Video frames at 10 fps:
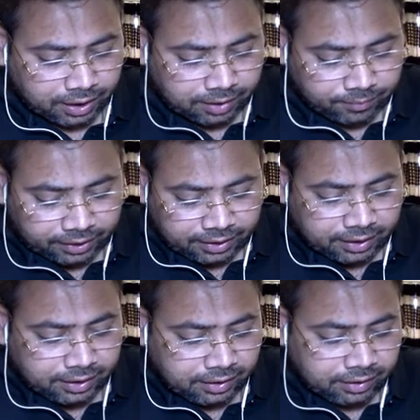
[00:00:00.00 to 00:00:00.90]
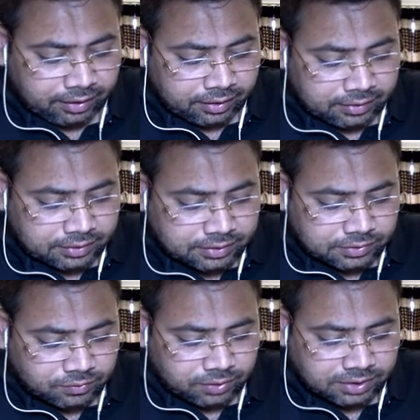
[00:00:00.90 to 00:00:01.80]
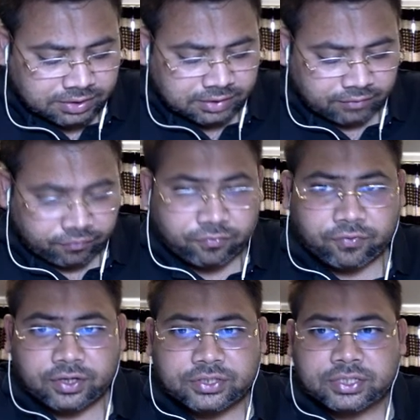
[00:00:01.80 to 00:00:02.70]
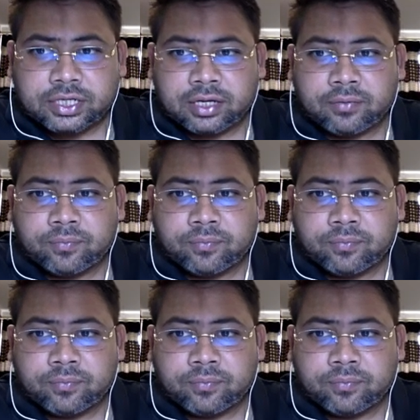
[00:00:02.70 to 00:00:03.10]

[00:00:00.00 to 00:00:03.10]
I am writing here. This is known as fascia